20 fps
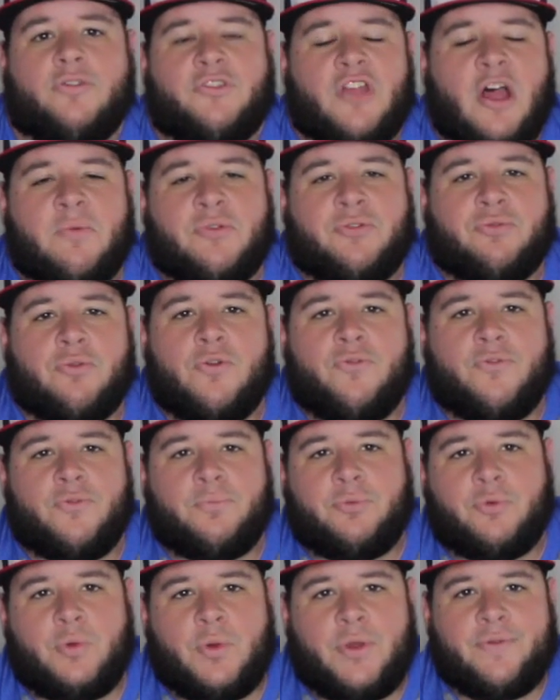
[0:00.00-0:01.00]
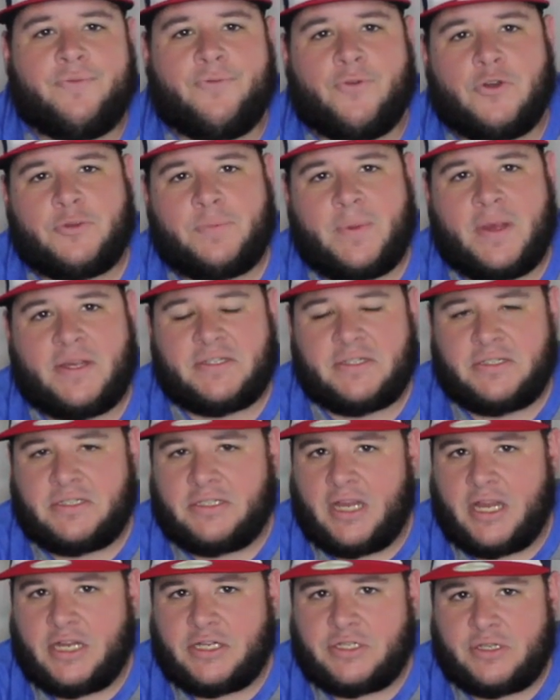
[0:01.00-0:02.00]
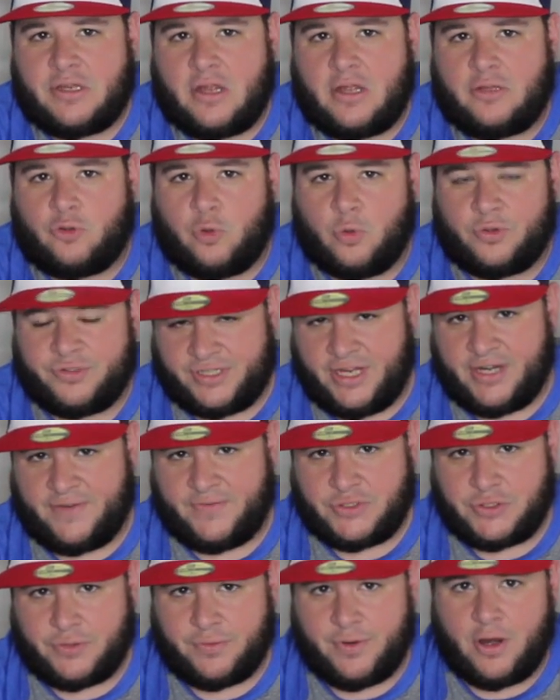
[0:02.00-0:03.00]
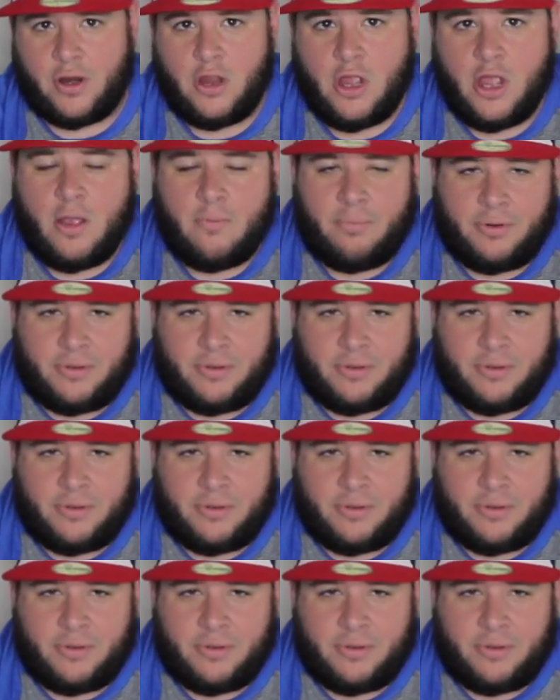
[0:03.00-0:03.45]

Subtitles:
Thomas roved between first base and DH towards the end of his career,